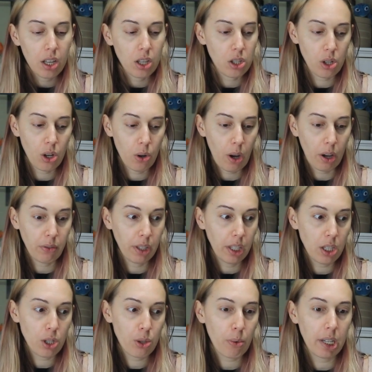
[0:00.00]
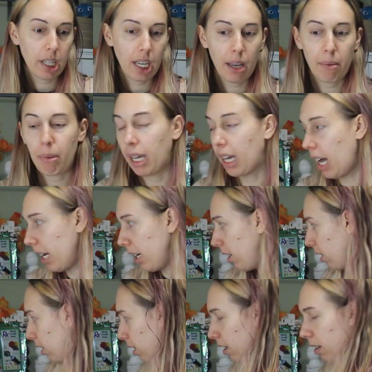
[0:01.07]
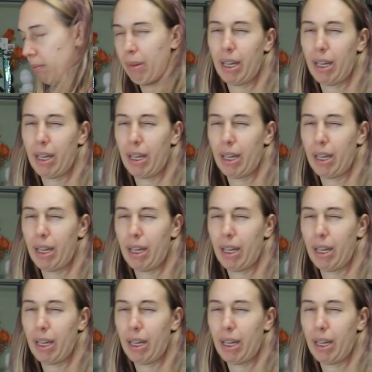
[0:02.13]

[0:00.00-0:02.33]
so I really just want to get my iron,